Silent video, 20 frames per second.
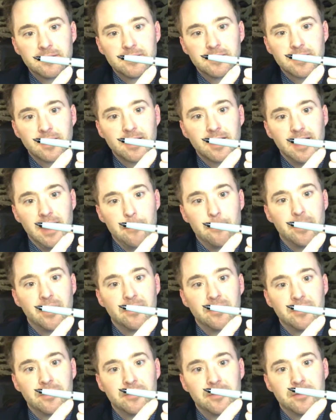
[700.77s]
clip,
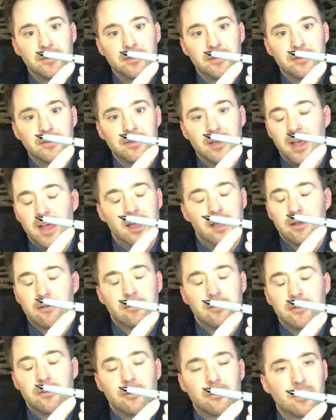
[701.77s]
uh,
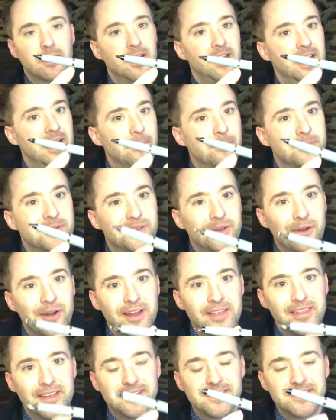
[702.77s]
not clip, sorry,
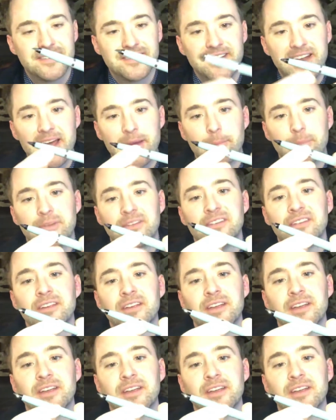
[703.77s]
this stepped